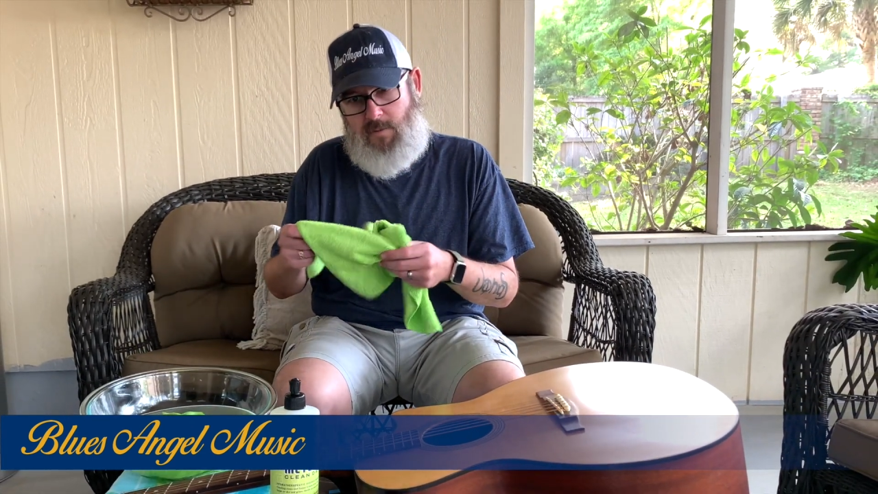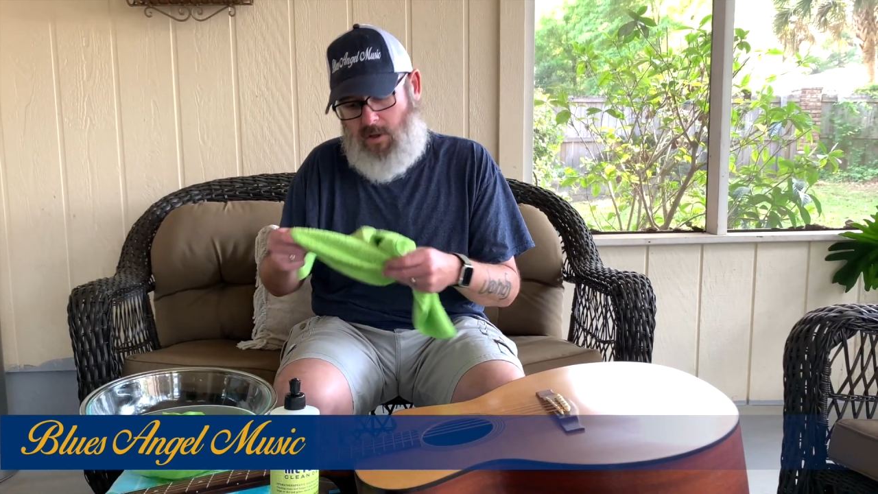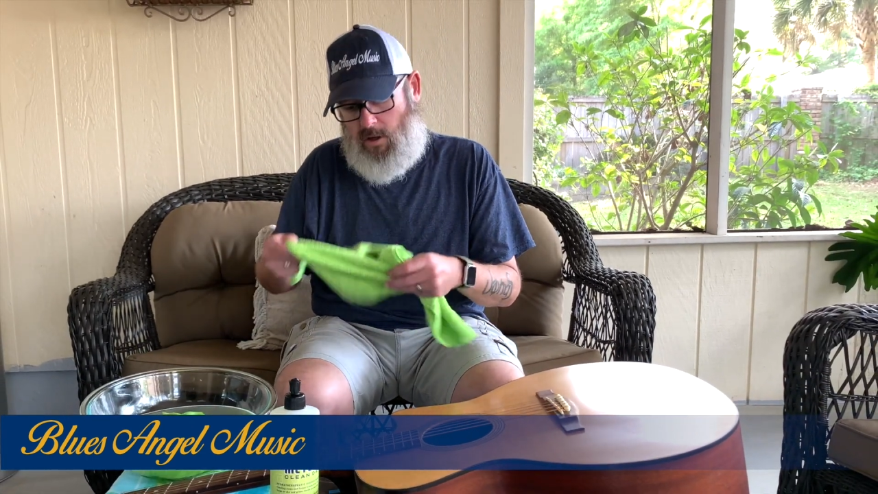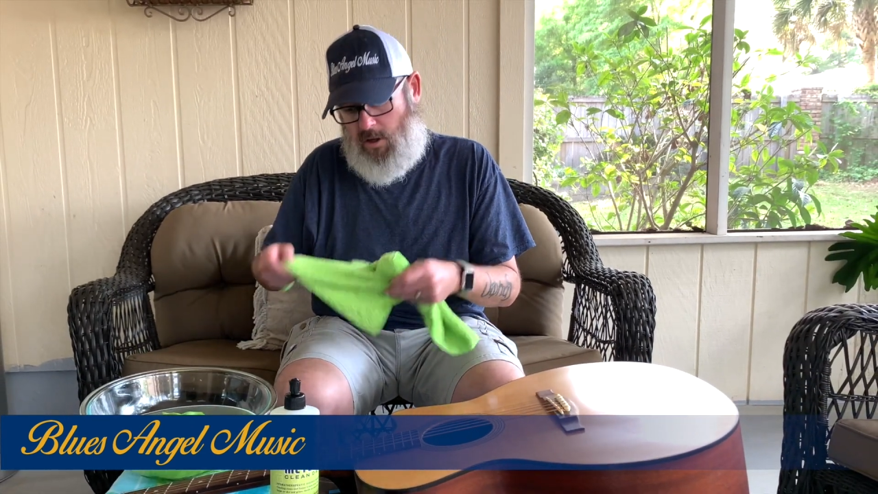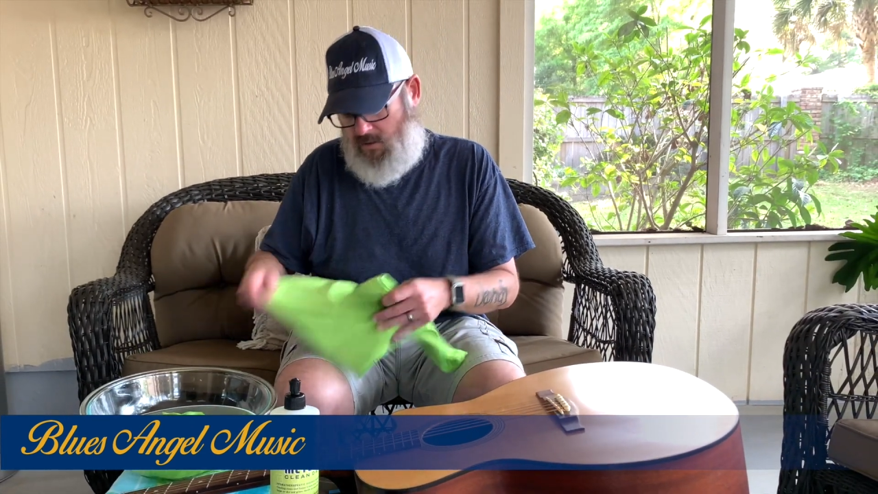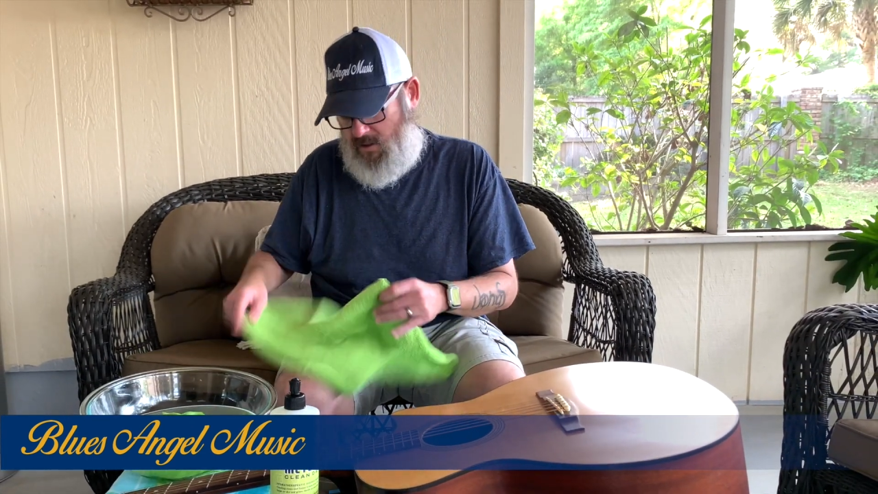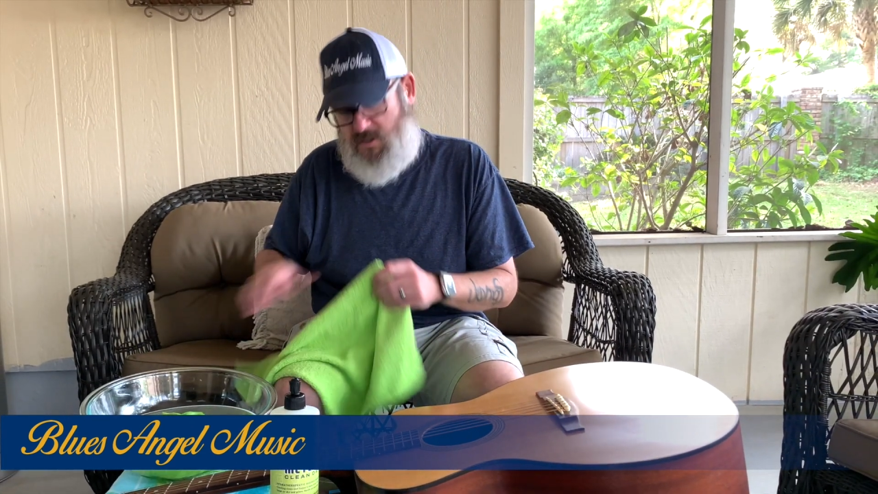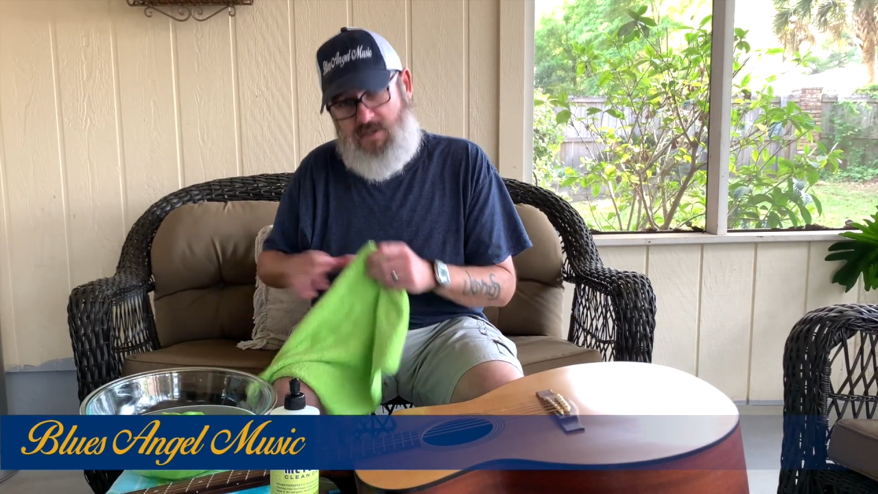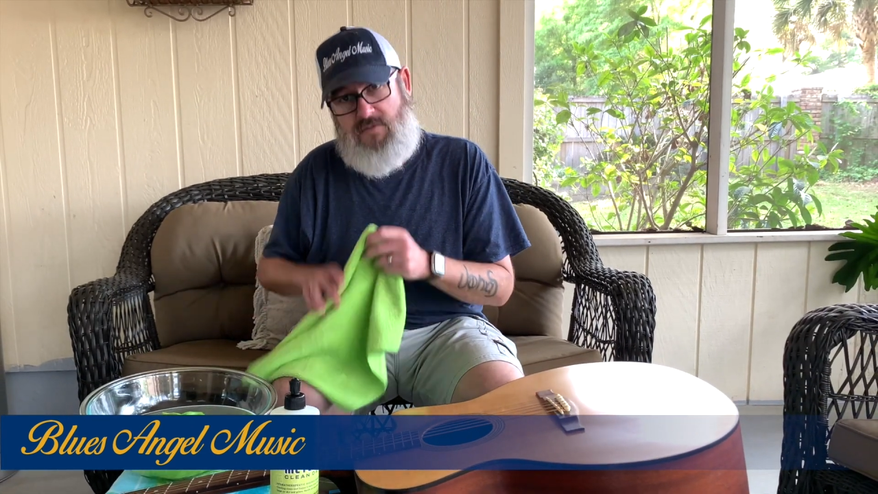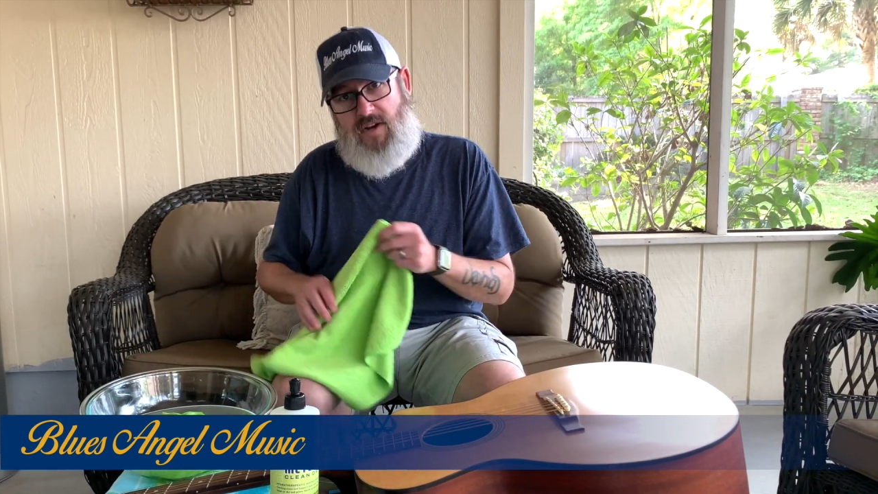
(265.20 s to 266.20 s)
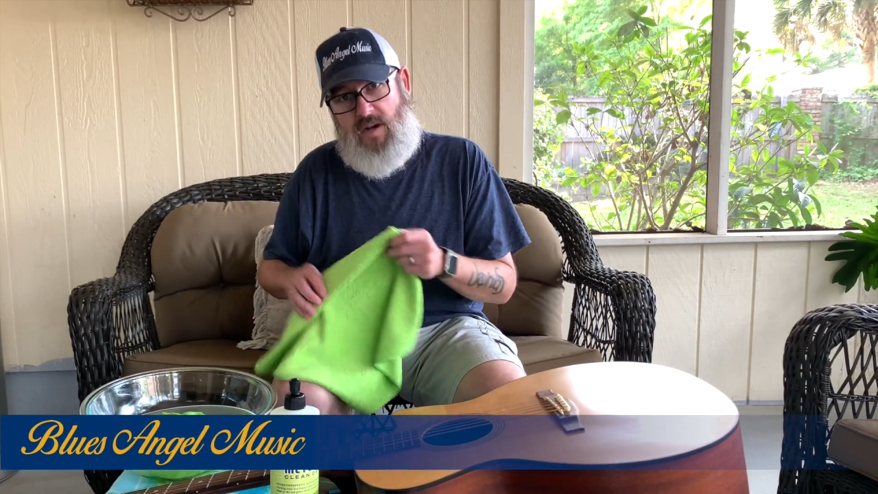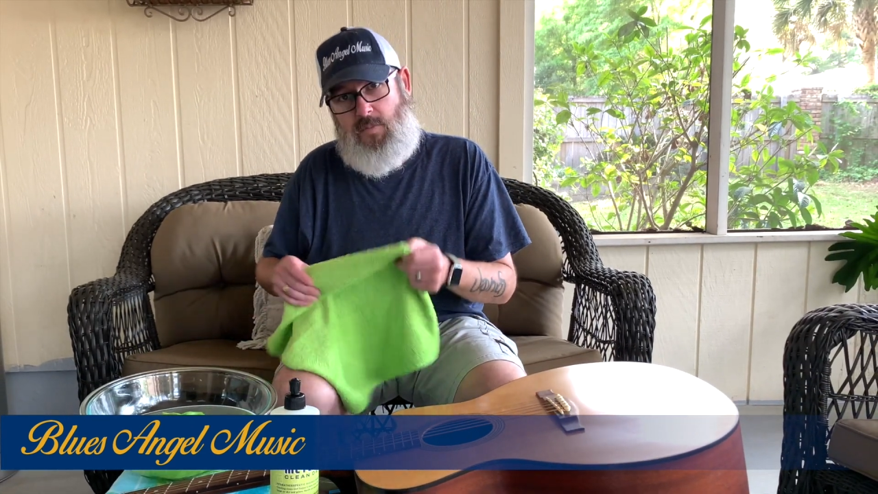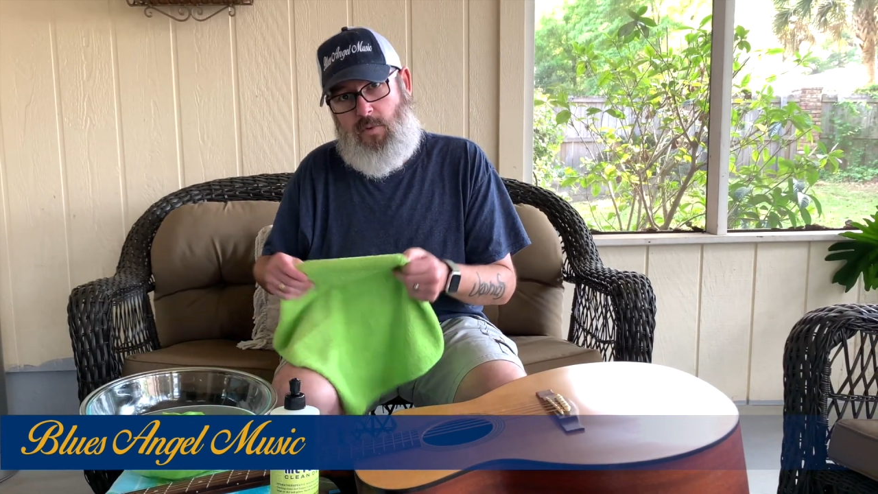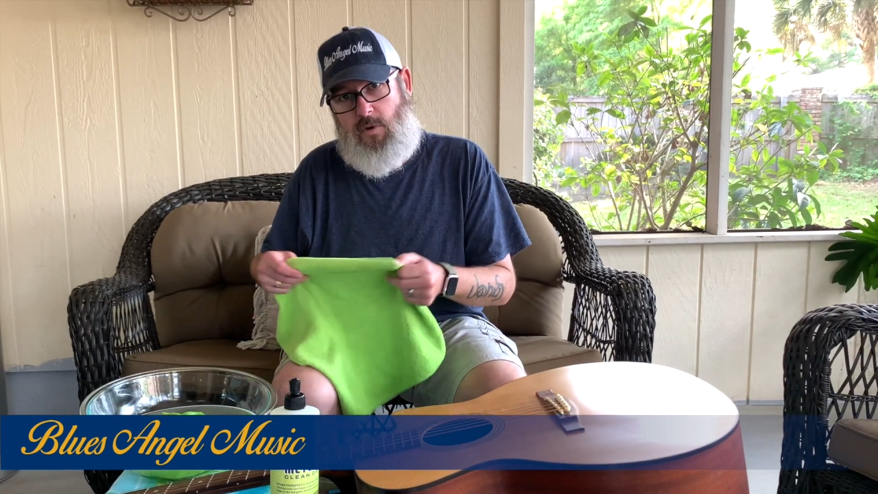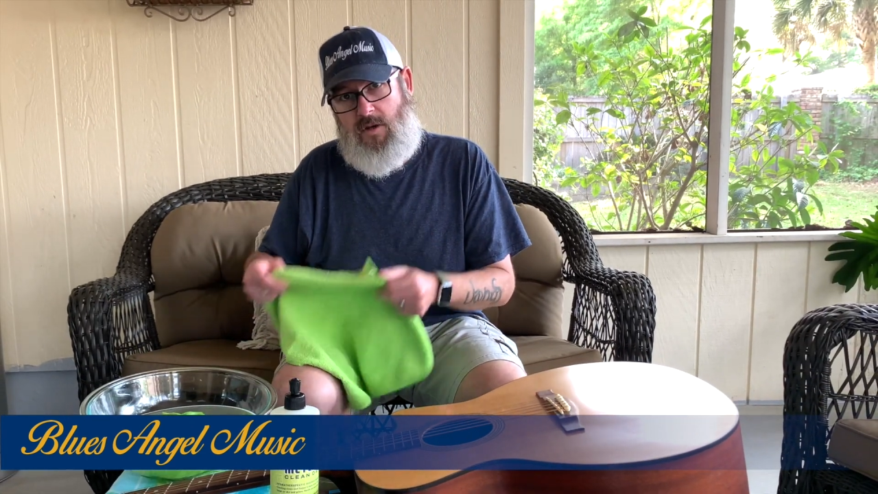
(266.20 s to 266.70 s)
cloth. This is very
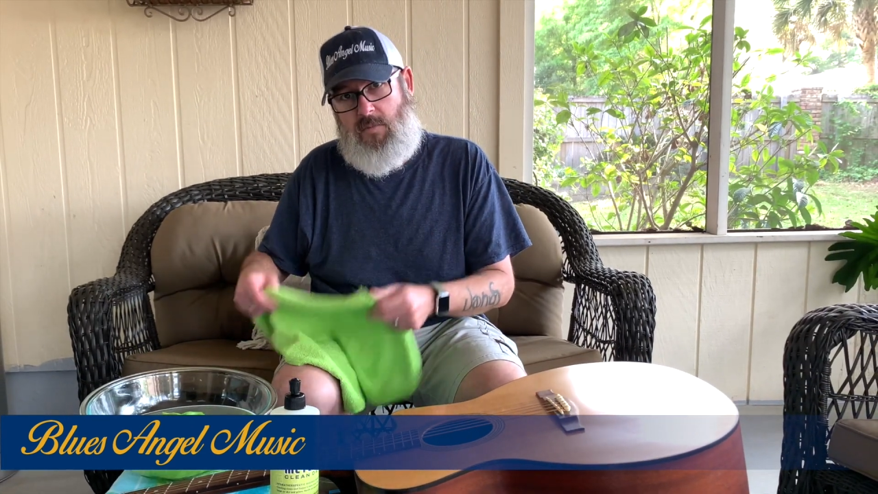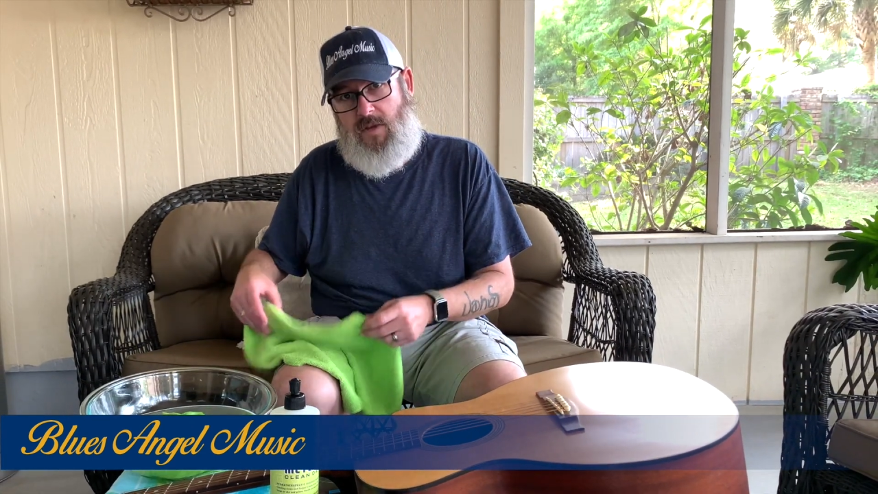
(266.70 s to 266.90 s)
important,